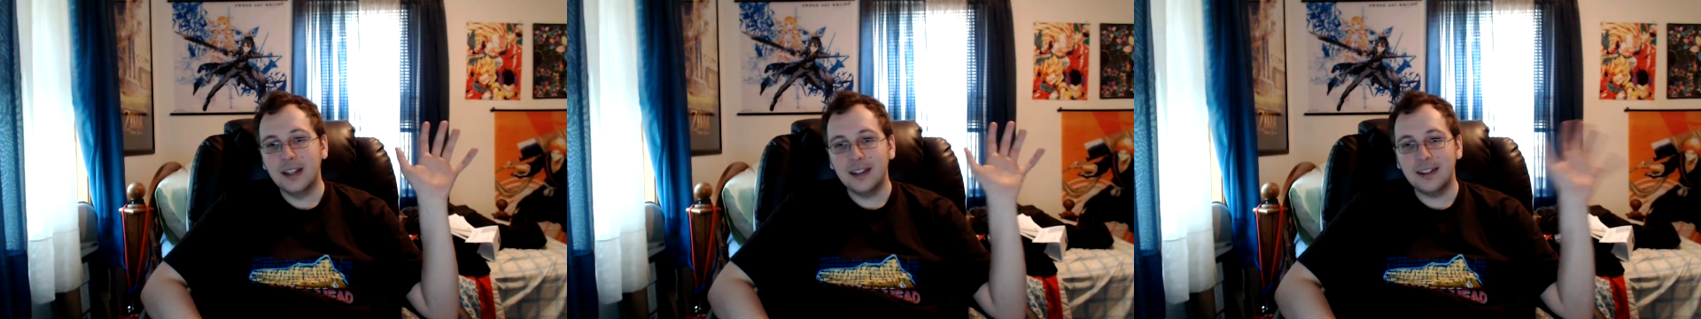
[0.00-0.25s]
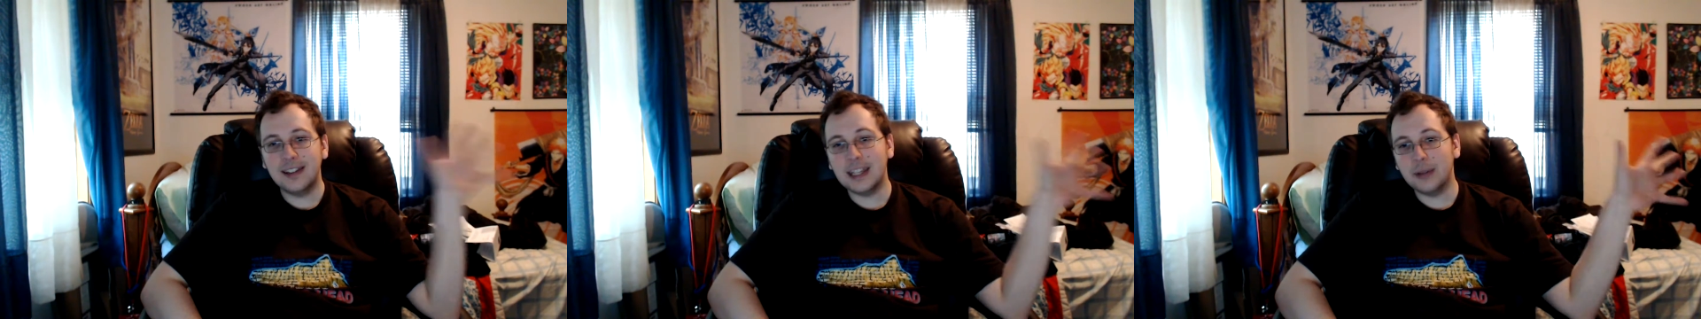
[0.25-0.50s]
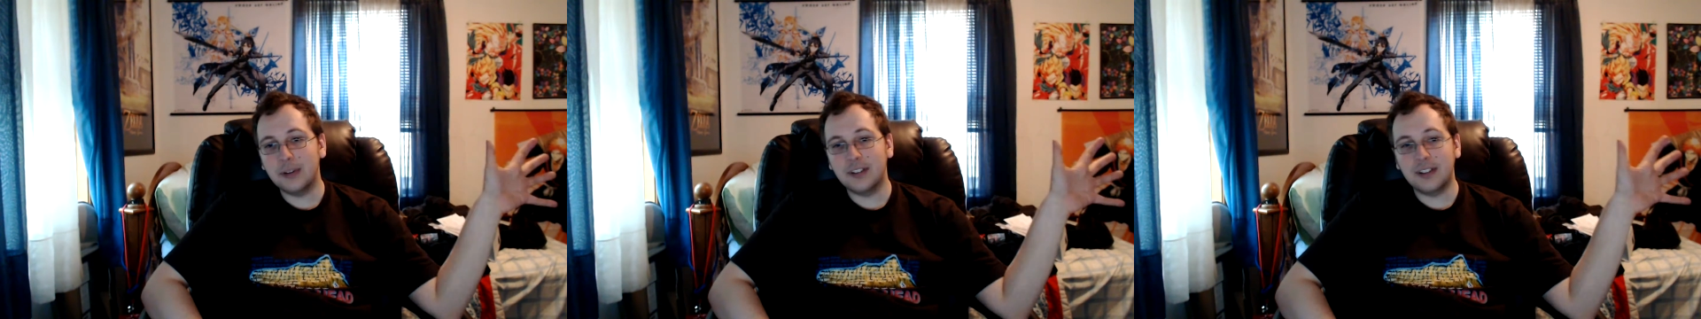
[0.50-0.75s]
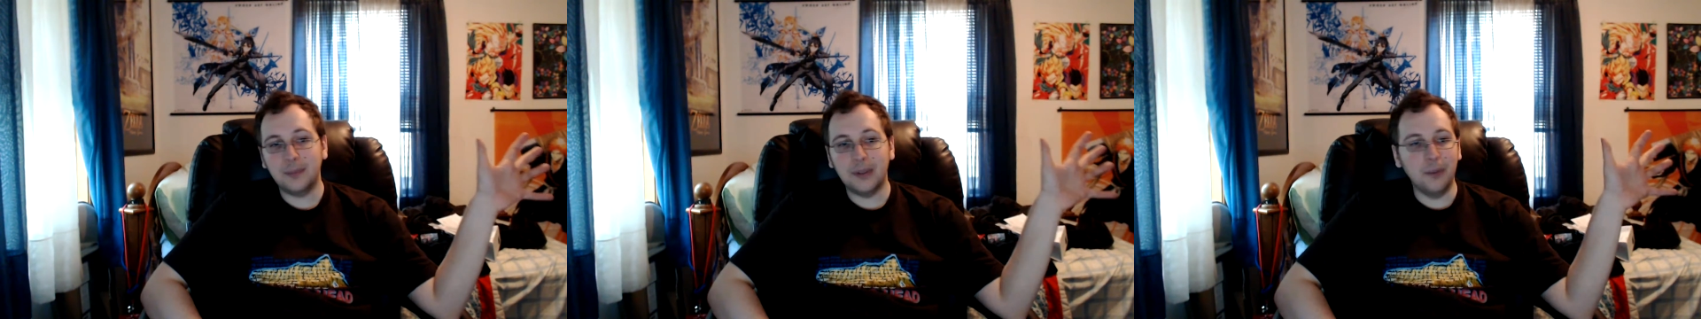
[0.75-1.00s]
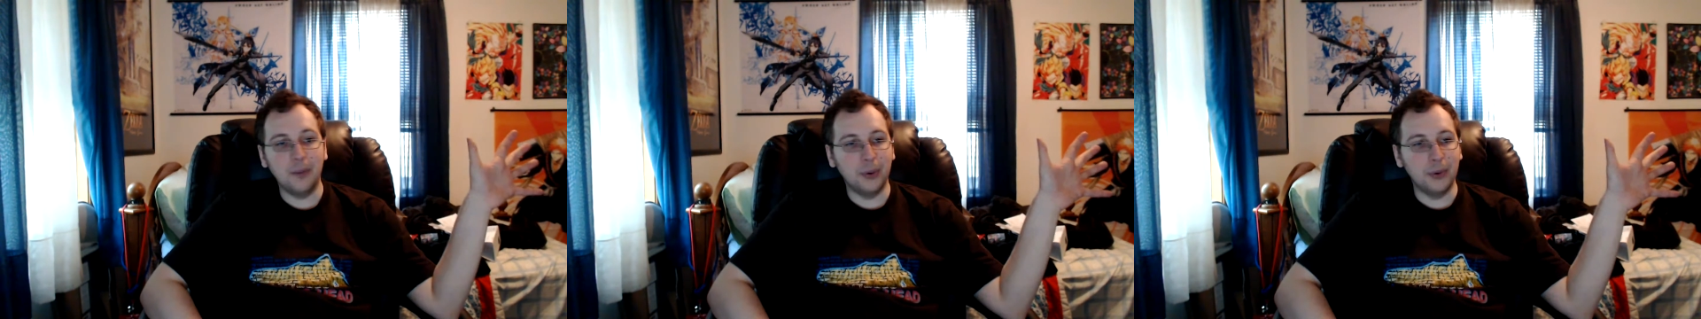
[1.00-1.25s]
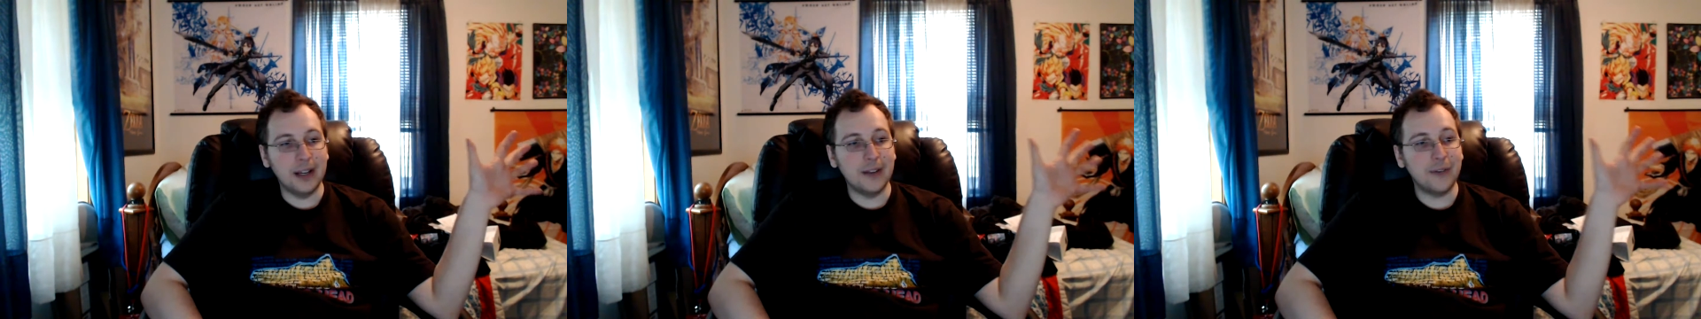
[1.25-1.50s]
thinking it was the
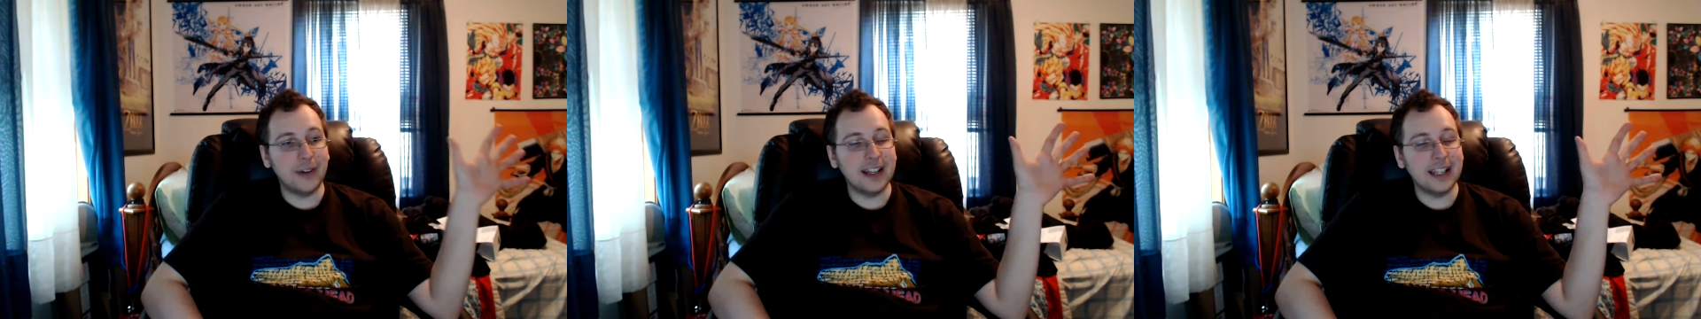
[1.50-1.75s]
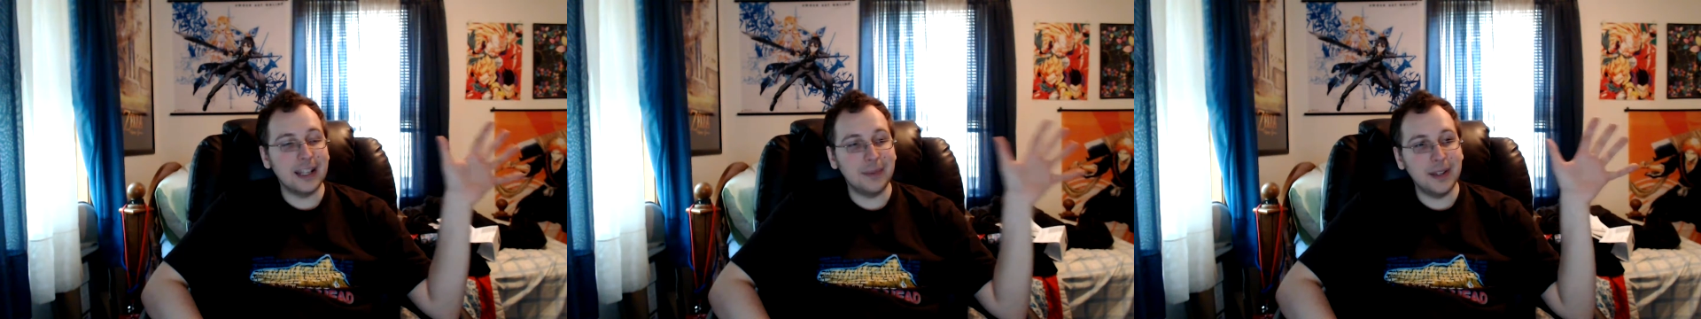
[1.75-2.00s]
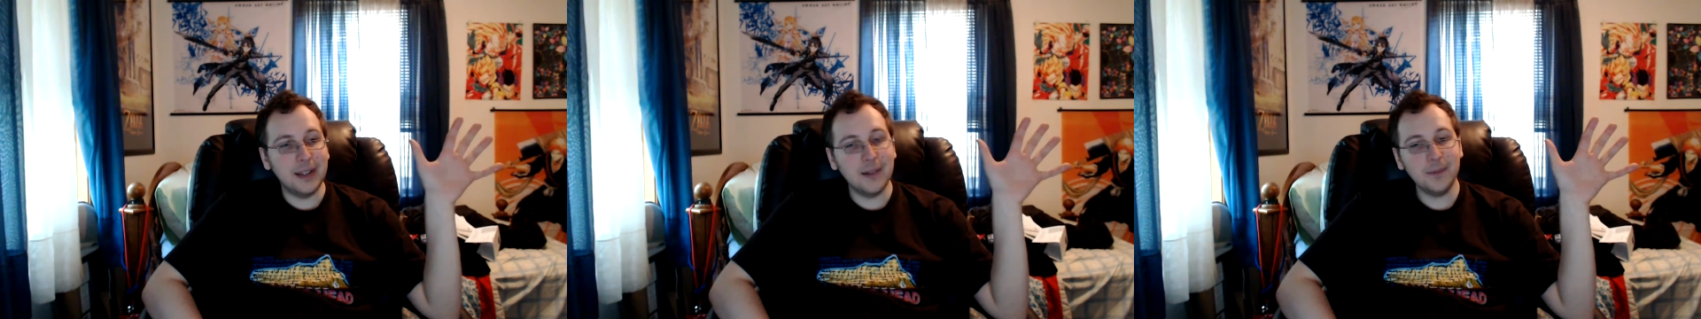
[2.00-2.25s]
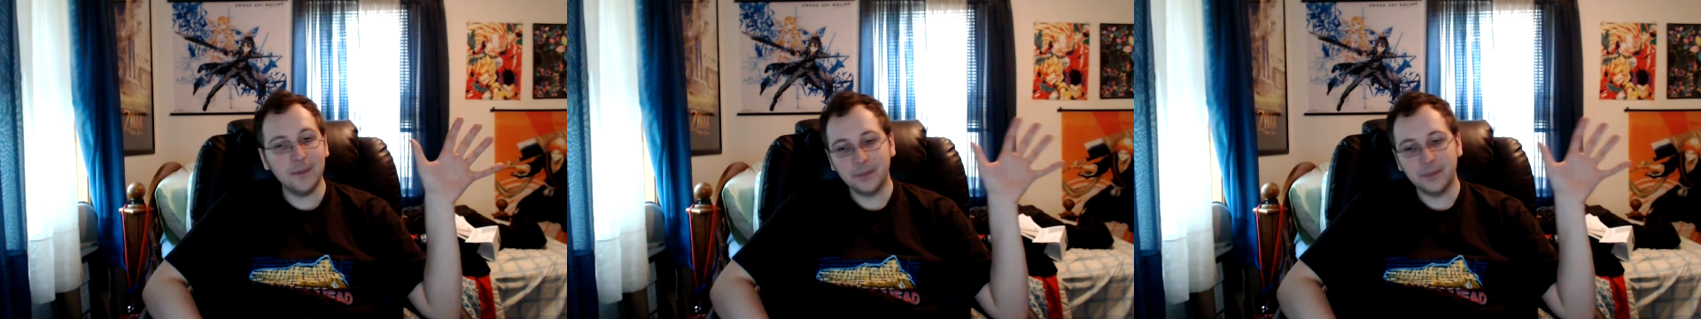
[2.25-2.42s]
bellboy inviting him in.